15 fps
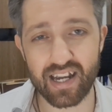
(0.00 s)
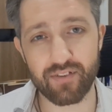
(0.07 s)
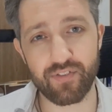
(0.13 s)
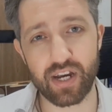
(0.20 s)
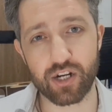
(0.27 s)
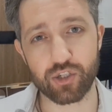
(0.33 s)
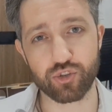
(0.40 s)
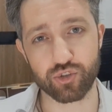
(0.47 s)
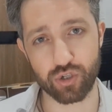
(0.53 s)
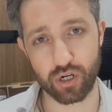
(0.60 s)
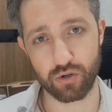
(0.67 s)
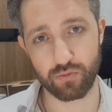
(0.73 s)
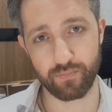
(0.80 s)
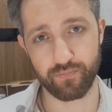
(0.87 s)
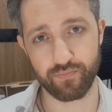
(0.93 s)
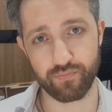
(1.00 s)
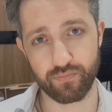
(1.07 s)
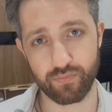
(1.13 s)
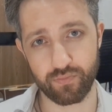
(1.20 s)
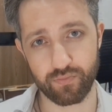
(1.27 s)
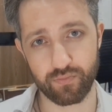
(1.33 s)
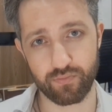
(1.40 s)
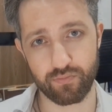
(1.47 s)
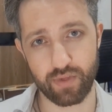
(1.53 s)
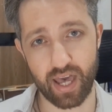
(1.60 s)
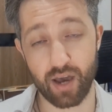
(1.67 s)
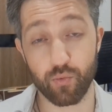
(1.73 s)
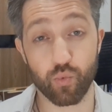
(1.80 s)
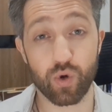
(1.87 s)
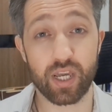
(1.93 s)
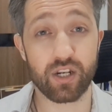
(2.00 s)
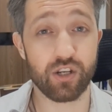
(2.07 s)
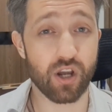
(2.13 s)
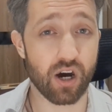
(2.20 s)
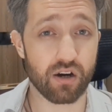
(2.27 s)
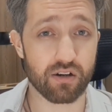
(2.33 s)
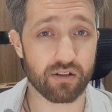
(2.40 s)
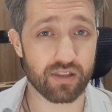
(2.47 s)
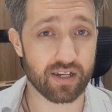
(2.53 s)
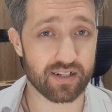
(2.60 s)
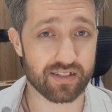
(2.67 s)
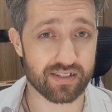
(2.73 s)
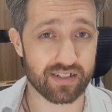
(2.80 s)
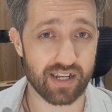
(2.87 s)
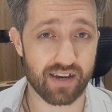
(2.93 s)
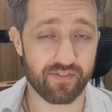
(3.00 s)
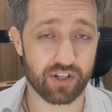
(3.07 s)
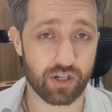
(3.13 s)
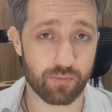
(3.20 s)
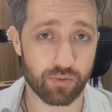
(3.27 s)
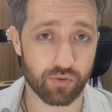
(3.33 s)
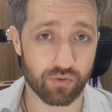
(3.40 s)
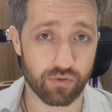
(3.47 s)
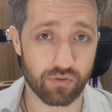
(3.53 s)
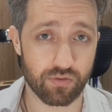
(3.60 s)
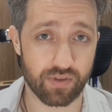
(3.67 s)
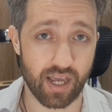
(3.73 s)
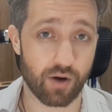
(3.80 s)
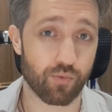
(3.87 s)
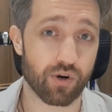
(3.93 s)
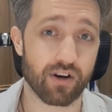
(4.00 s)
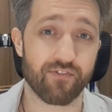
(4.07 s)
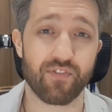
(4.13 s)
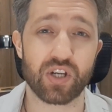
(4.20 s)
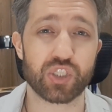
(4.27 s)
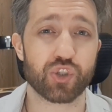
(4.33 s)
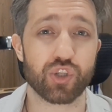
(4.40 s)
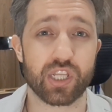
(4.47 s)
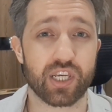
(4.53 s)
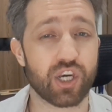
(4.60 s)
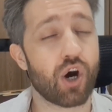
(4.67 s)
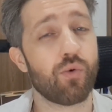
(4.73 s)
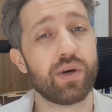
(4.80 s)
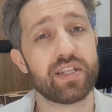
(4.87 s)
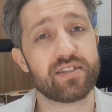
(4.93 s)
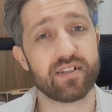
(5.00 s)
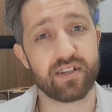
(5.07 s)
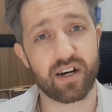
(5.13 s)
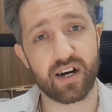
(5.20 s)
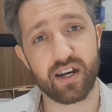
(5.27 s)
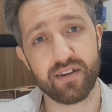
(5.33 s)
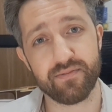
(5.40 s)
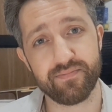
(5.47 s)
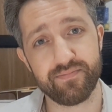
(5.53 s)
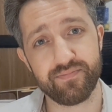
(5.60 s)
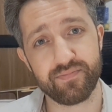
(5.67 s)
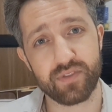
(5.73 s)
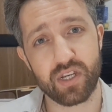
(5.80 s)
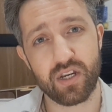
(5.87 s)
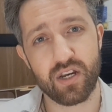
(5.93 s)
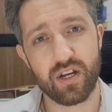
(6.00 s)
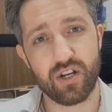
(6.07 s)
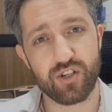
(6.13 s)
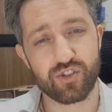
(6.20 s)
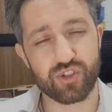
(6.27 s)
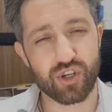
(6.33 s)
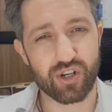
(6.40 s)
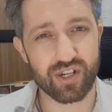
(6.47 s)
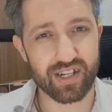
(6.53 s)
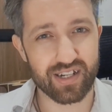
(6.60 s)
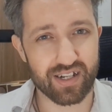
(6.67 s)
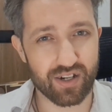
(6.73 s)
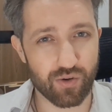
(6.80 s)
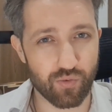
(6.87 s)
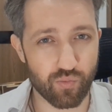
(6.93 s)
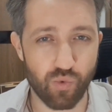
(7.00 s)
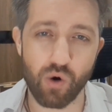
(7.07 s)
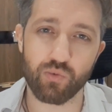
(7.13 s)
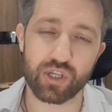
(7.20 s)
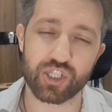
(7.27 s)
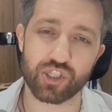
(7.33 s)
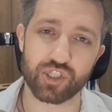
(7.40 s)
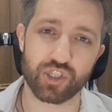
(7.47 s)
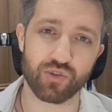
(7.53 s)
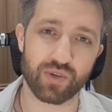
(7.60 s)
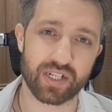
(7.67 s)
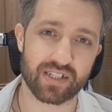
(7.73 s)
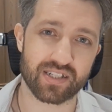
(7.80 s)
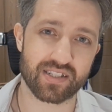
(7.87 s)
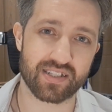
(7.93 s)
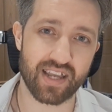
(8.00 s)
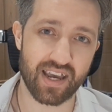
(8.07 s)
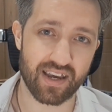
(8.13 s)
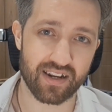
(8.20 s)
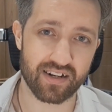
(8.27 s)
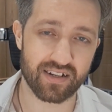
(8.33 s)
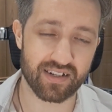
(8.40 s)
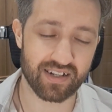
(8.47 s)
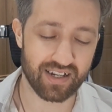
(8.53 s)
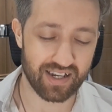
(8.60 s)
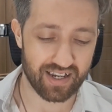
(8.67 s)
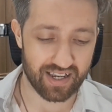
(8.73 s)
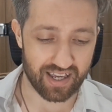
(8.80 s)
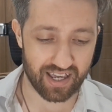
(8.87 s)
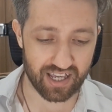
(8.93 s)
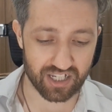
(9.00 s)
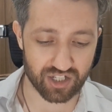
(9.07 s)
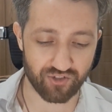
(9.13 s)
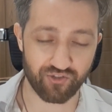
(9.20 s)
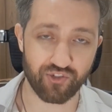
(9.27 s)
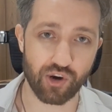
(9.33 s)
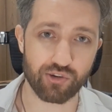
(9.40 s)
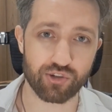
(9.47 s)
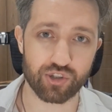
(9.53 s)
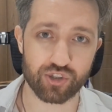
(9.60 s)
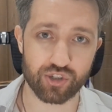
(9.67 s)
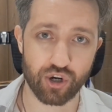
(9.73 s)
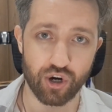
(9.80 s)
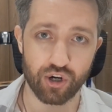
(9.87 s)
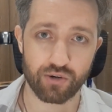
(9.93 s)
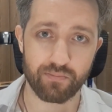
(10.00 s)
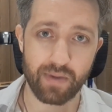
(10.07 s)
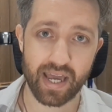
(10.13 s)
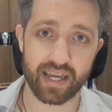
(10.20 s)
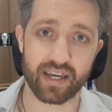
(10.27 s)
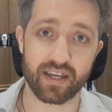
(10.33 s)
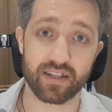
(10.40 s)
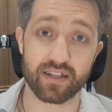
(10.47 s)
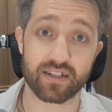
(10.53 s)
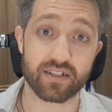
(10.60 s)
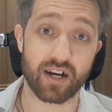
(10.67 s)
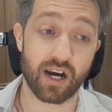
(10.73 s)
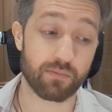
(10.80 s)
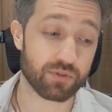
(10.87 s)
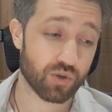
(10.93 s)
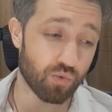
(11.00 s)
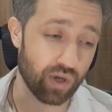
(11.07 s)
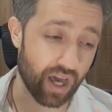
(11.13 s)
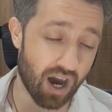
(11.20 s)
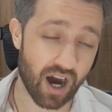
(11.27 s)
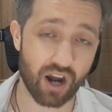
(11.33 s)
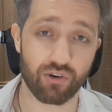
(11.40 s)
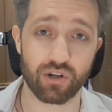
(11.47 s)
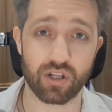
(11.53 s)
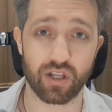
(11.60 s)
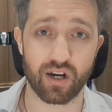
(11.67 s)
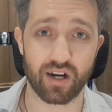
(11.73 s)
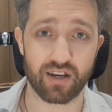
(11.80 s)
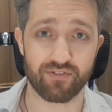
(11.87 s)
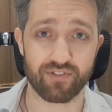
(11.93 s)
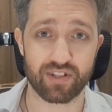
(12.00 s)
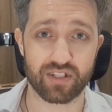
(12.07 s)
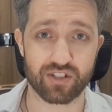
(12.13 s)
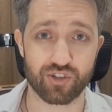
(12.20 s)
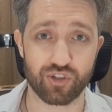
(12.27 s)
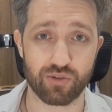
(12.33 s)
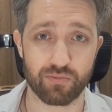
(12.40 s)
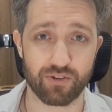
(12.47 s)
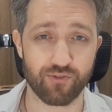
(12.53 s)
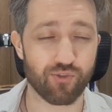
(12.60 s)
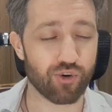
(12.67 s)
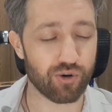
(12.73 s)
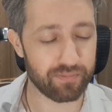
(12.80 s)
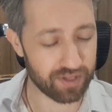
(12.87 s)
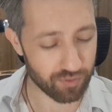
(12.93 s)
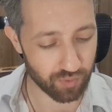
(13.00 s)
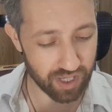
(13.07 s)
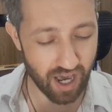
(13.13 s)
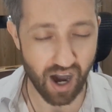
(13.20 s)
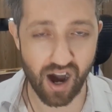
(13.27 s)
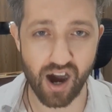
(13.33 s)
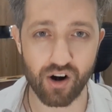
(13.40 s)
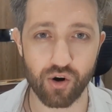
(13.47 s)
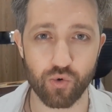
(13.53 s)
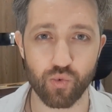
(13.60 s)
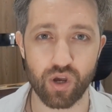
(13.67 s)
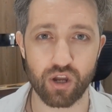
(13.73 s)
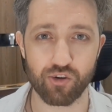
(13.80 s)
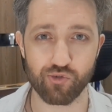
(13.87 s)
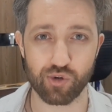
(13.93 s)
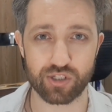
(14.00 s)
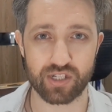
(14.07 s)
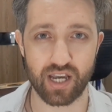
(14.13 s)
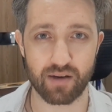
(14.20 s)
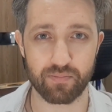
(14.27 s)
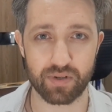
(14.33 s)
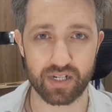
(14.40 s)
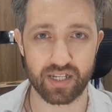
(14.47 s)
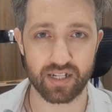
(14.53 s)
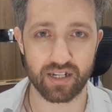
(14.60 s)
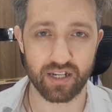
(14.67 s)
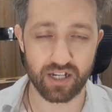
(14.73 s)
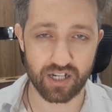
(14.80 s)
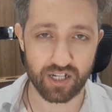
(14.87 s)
of our control. And we know that it's inevitable that we're eventually going to die. So what we should do instead is focus on making the times that we are alive in this human form, that we are aware of what's happening,